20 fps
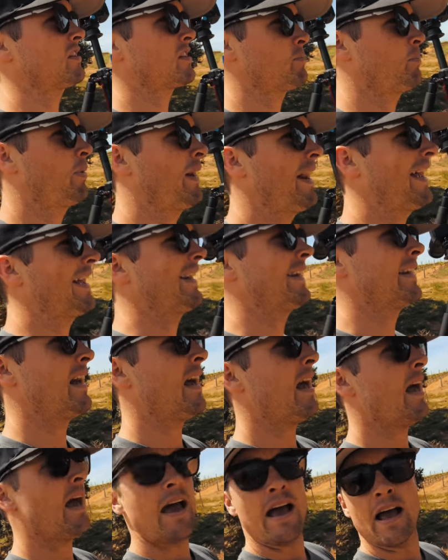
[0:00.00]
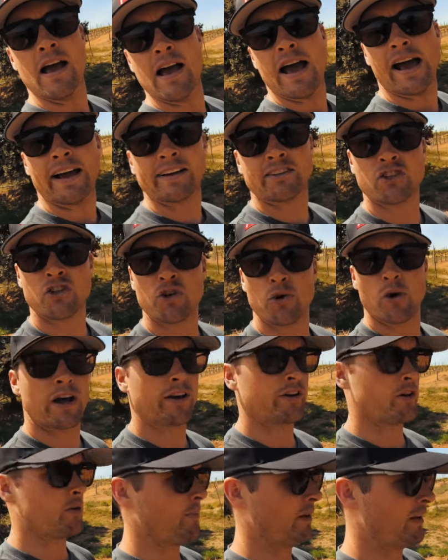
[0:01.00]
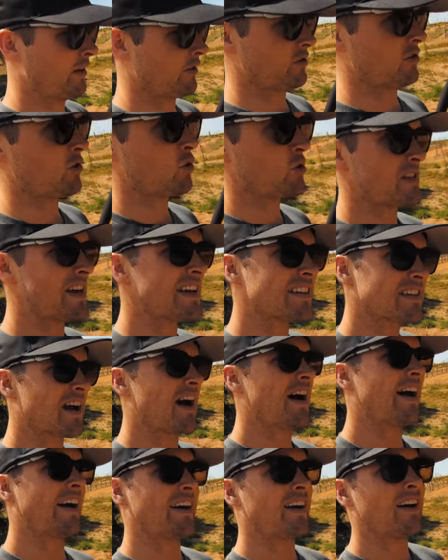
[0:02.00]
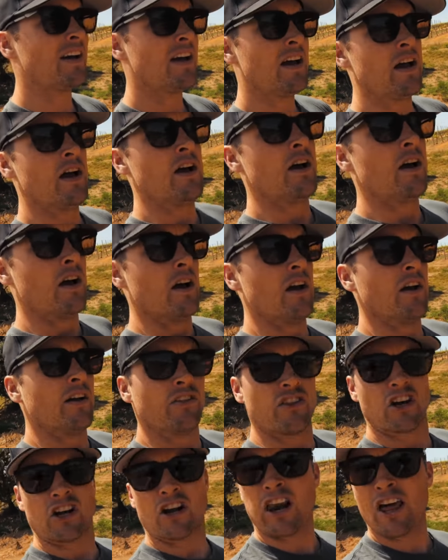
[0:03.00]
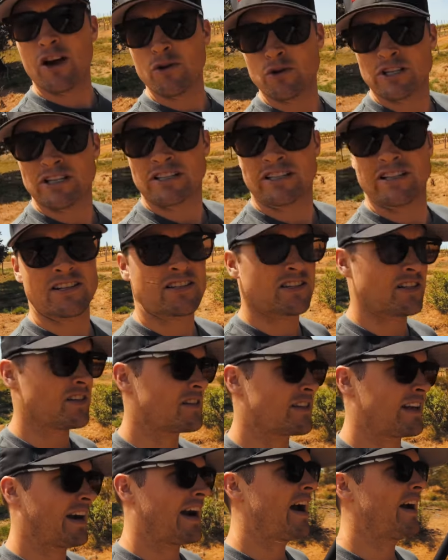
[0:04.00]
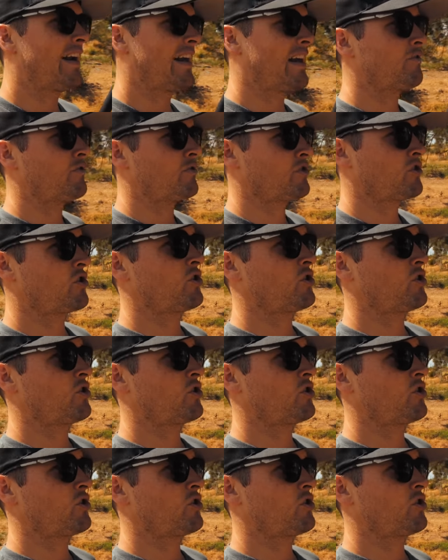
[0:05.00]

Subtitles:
this plate at 200 meters, because that's kinda the closest distance that I'd ever